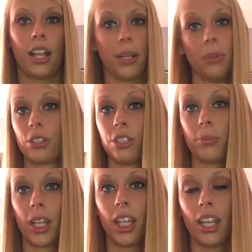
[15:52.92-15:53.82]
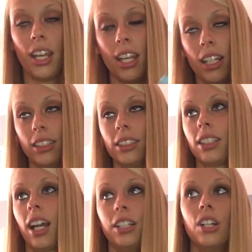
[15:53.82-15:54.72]
he pushes me,
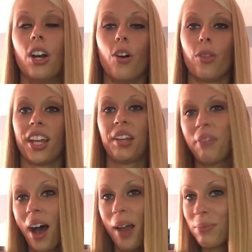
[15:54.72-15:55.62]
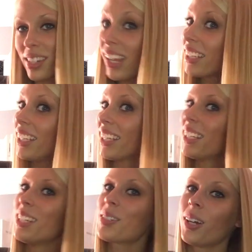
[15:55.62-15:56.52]
and I know that if I'm slacking
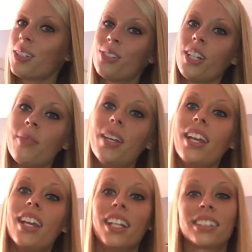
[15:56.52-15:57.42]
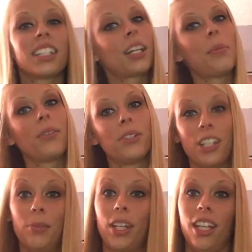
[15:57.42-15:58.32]
and he's cross gym, he's gonna come over and
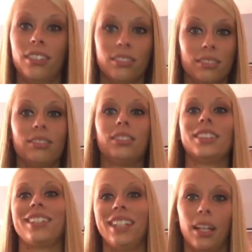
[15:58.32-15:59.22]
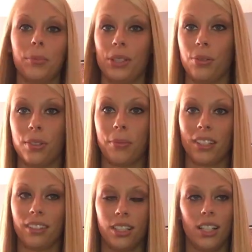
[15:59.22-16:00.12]
tell me to get up and do
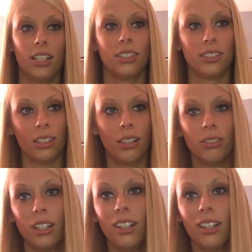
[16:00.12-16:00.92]
something. So